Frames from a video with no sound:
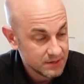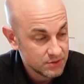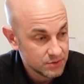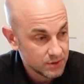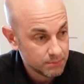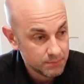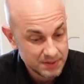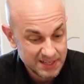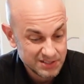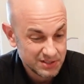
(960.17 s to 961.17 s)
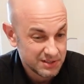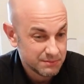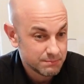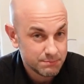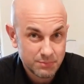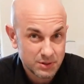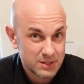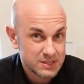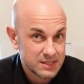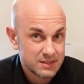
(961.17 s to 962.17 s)
it, you could potentially put
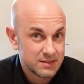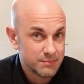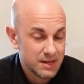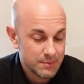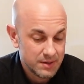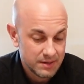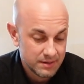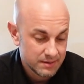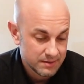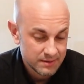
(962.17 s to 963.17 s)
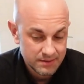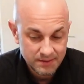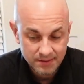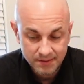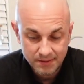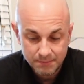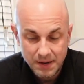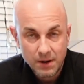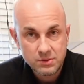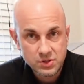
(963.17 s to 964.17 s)
this into maybe
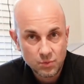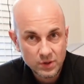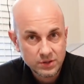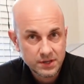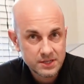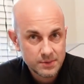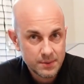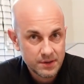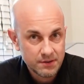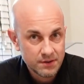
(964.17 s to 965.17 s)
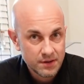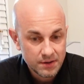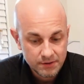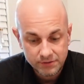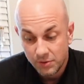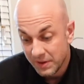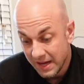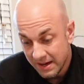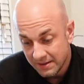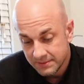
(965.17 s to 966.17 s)
Bowers and Wilkins, maybe
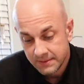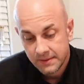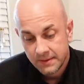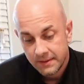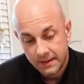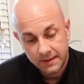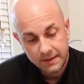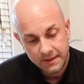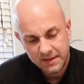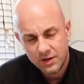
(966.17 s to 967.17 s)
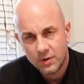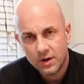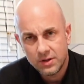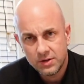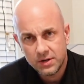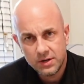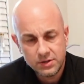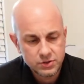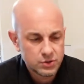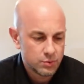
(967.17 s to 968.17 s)
Focal,
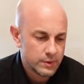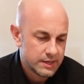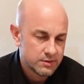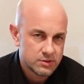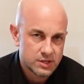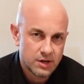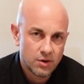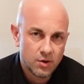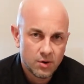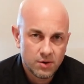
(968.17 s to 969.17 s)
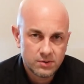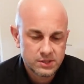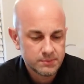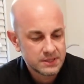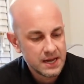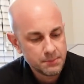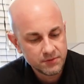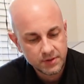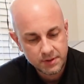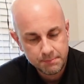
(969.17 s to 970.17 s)
other tweeters that are some type
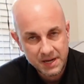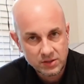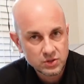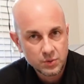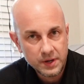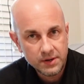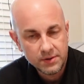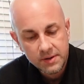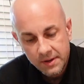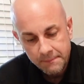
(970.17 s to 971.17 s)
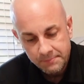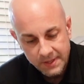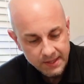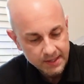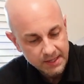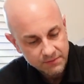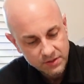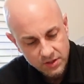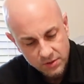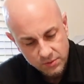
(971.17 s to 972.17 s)
of a metal tweeter.
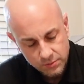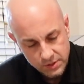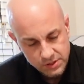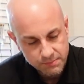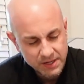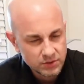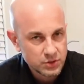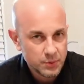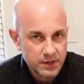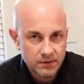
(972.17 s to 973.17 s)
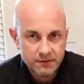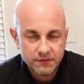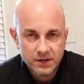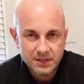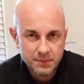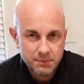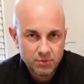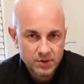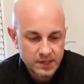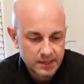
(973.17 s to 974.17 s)
Even though this metal tweeter I find to be
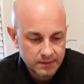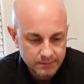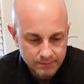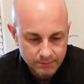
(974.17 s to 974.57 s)
pretty